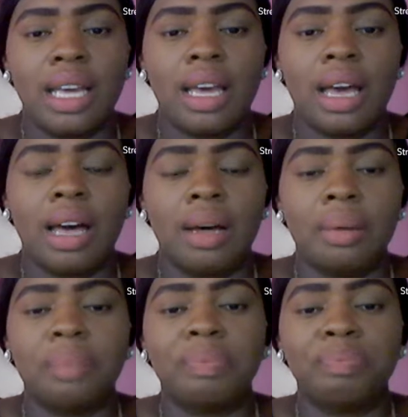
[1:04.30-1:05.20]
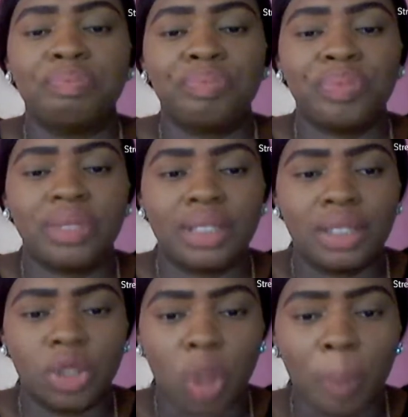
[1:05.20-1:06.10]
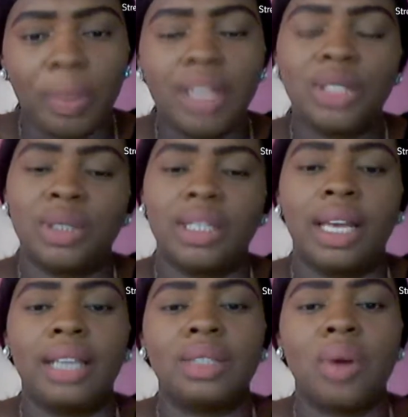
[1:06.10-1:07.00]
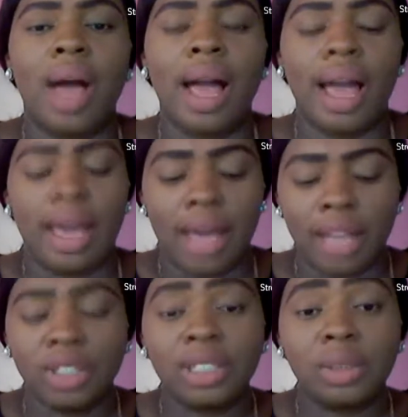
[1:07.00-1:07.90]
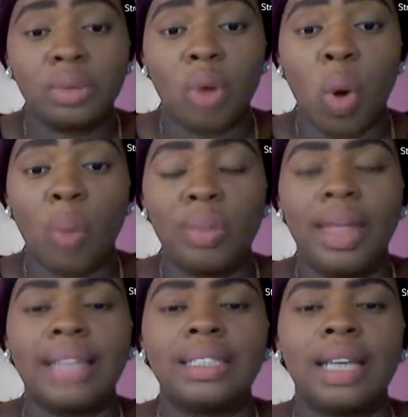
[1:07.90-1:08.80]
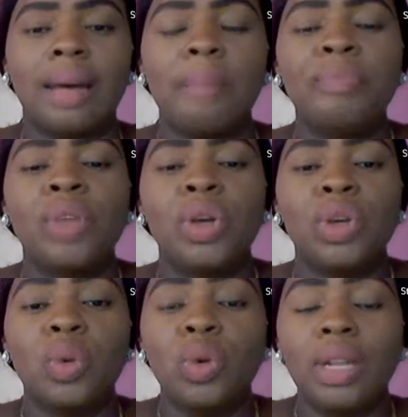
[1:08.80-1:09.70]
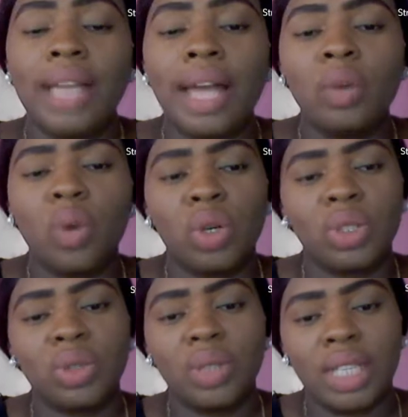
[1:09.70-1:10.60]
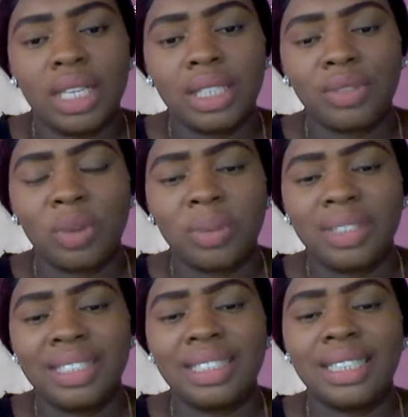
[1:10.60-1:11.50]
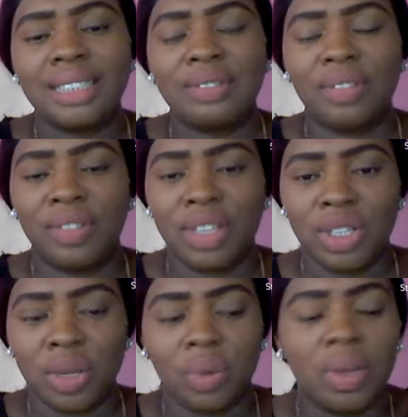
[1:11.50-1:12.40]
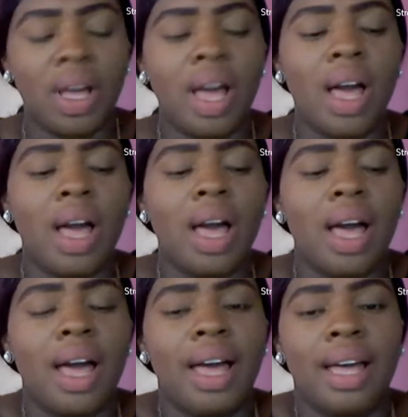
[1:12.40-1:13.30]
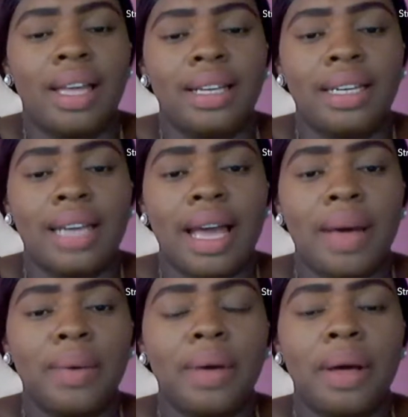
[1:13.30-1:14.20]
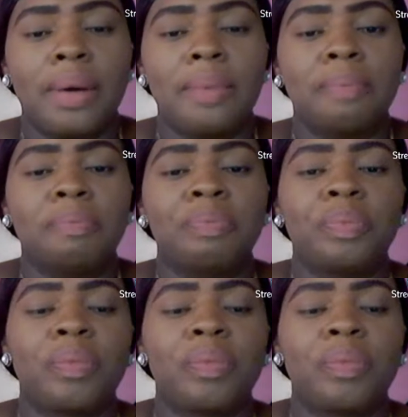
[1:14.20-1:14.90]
um, topic today. So I just hope that we will learn one or two things from this video. Now,